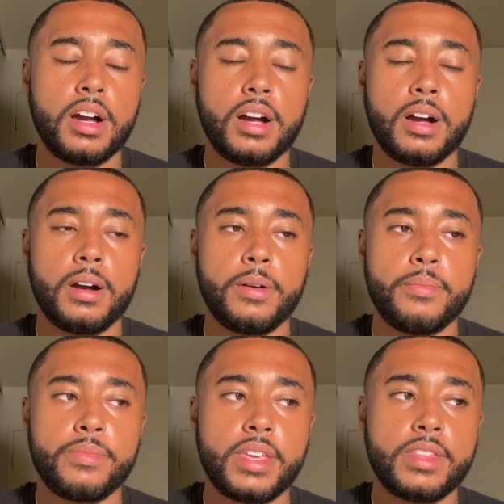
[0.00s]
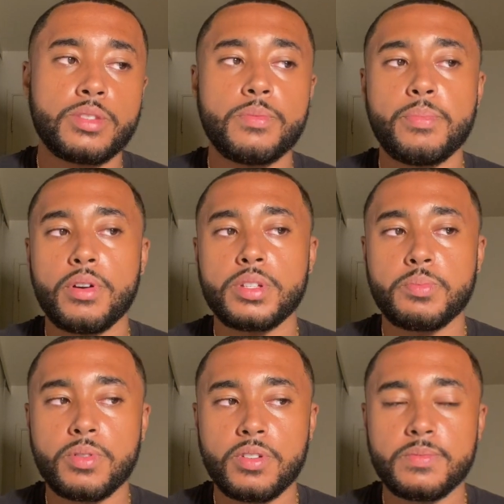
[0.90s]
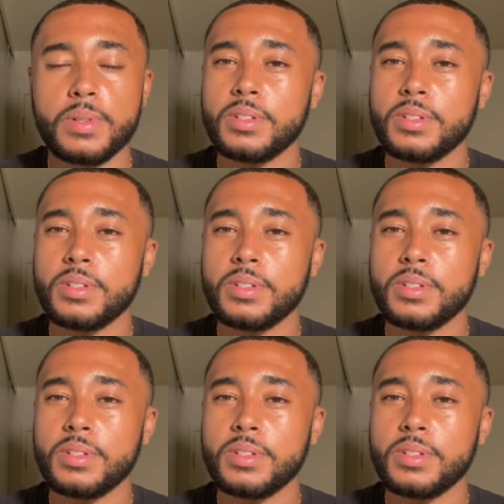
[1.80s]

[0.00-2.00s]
And that's what Burns proved,